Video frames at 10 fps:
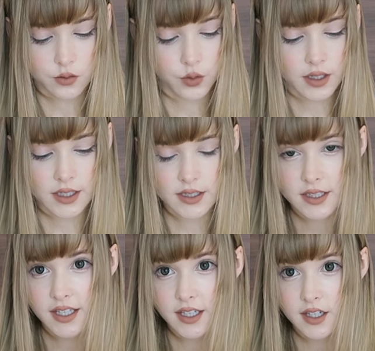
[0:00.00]
One
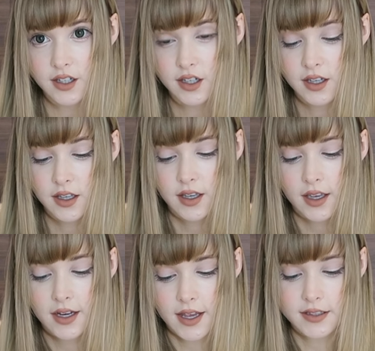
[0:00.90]
is here,
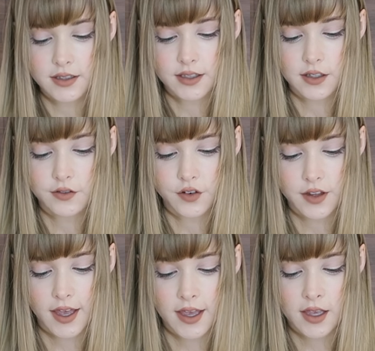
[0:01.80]
and it has a lid for
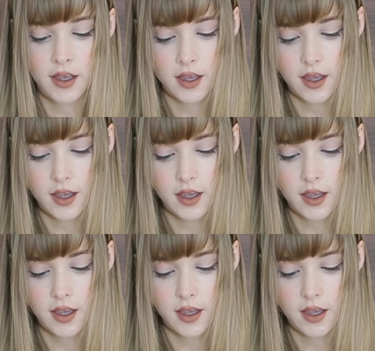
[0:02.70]
that.